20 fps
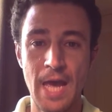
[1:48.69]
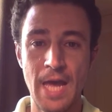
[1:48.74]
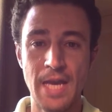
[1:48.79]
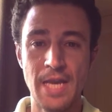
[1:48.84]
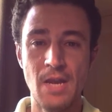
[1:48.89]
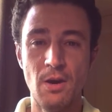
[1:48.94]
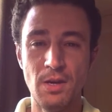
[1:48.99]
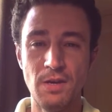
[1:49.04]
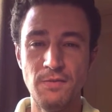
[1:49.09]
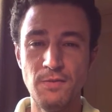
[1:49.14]

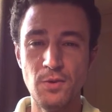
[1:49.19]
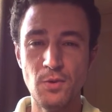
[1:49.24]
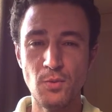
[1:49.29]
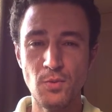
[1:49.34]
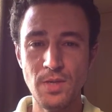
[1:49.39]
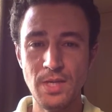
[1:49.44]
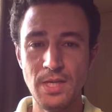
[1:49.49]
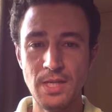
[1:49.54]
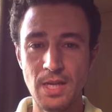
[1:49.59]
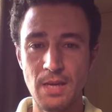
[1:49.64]
Now, if you
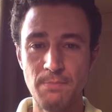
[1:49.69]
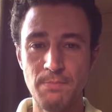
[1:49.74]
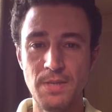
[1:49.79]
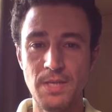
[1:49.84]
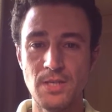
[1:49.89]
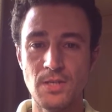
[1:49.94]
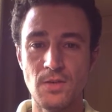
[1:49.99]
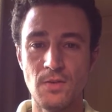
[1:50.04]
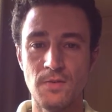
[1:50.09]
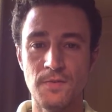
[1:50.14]
read a
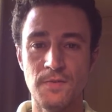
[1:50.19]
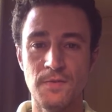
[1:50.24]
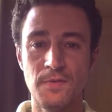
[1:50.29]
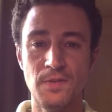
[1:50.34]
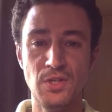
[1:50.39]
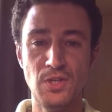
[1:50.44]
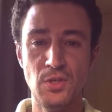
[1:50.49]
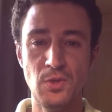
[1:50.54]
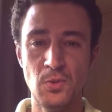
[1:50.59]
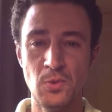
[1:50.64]
piece of
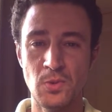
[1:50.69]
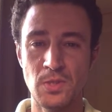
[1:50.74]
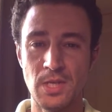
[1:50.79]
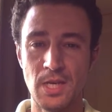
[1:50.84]
news